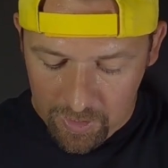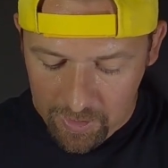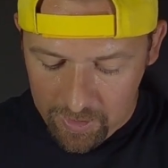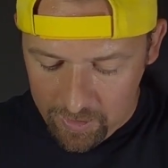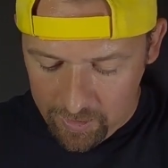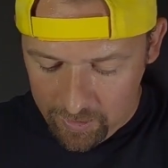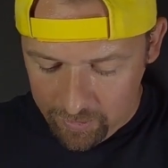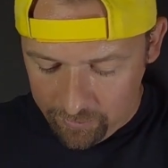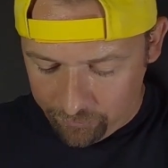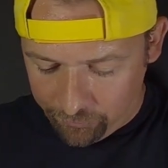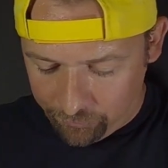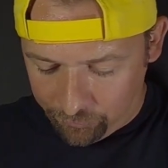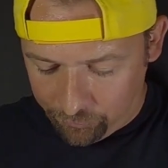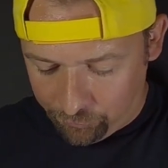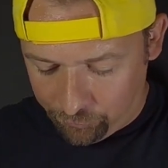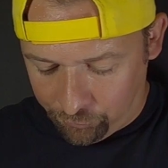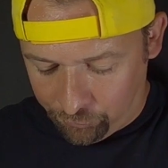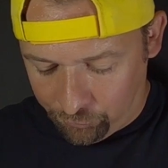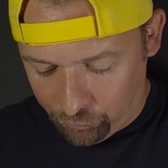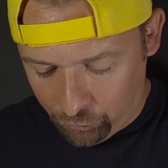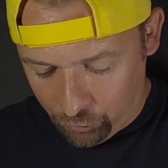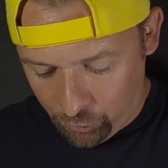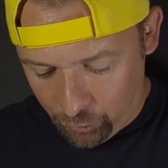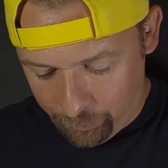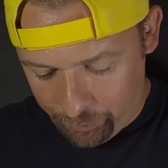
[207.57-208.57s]
It is
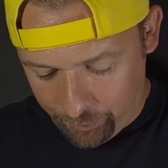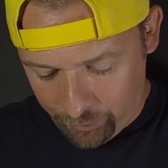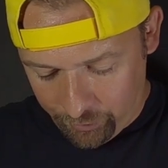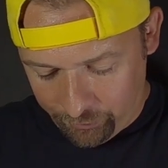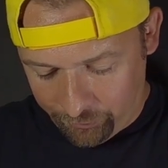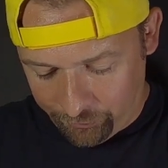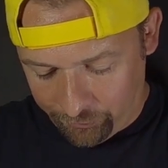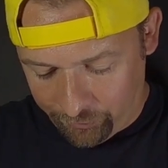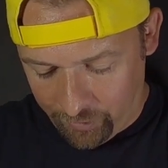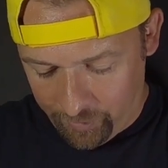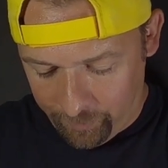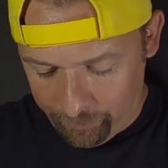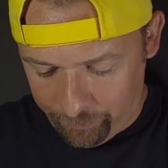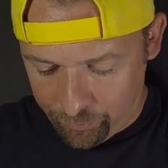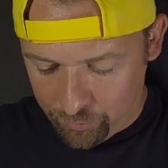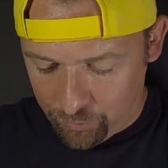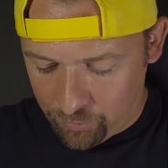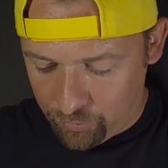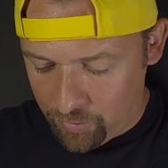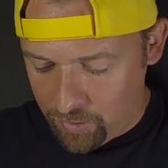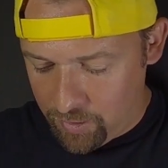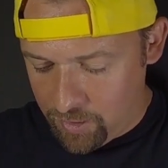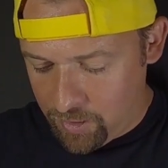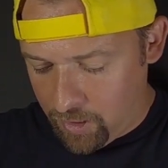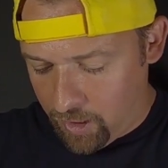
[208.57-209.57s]
super
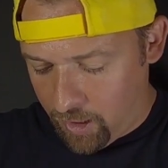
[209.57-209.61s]
simple.